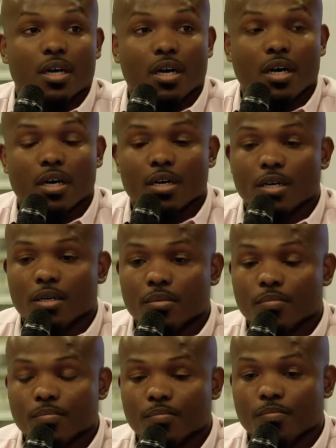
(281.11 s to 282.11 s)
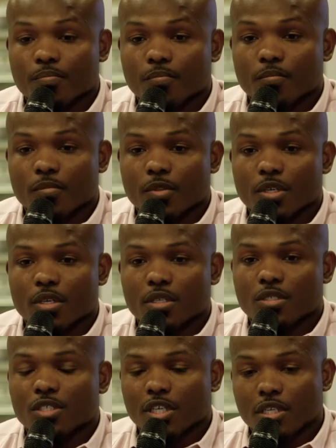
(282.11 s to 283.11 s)
Um,
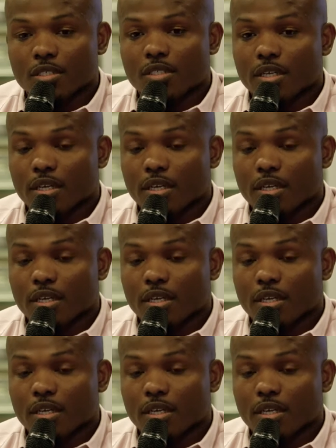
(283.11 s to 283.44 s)
it's changed